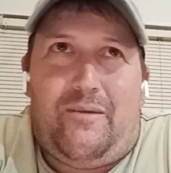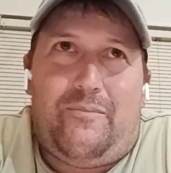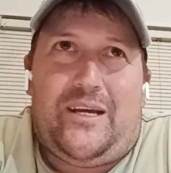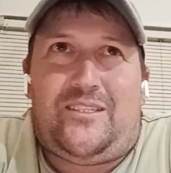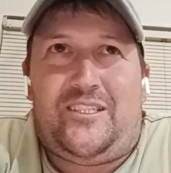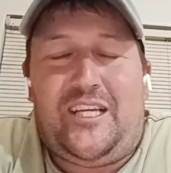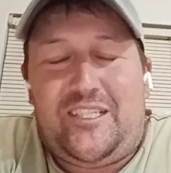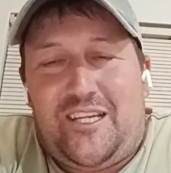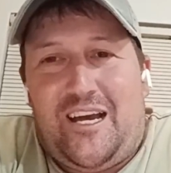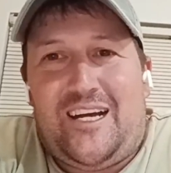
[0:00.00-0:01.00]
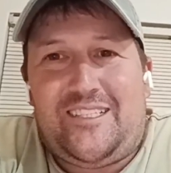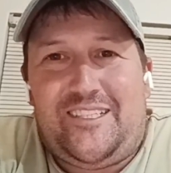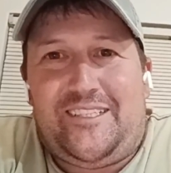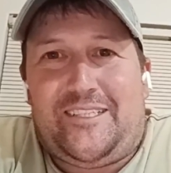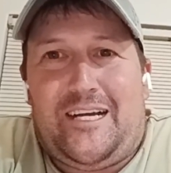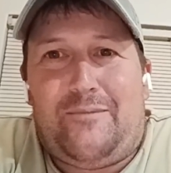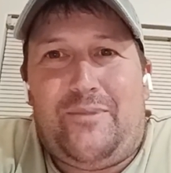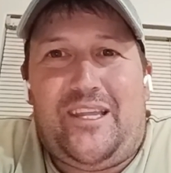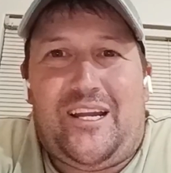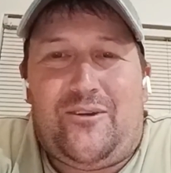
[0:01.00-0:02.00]
about 6 guys at a
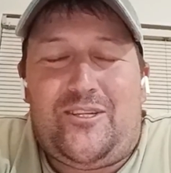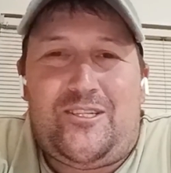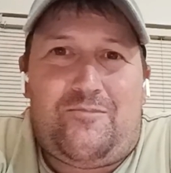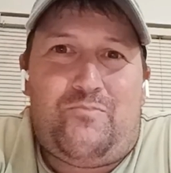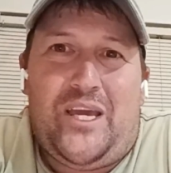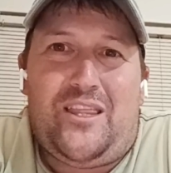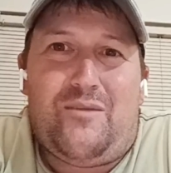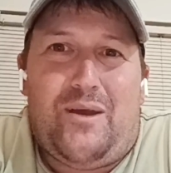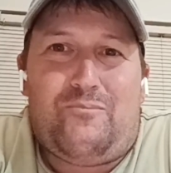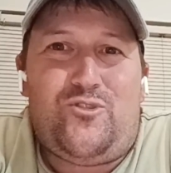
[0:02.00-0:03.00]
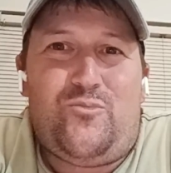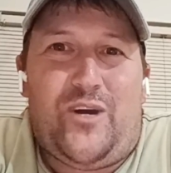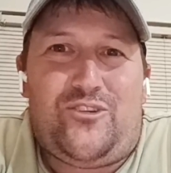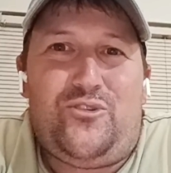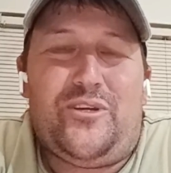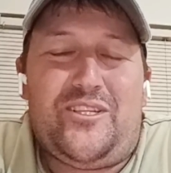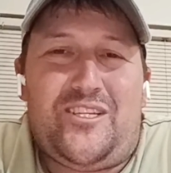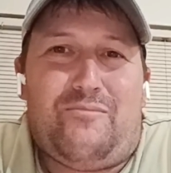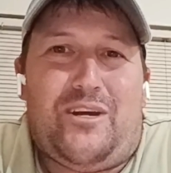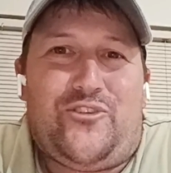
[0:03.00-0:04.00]
time, and then I'd pair them up 2 by 2 and
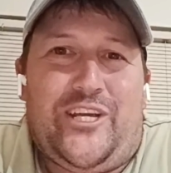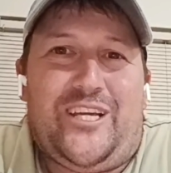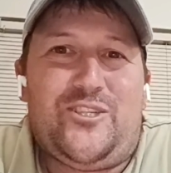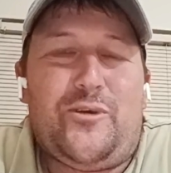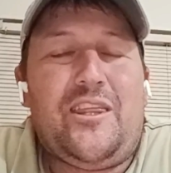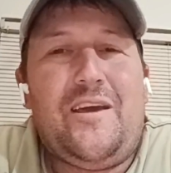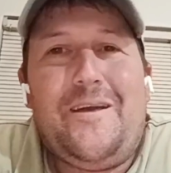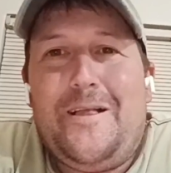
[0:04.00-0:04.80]
send my trackers with.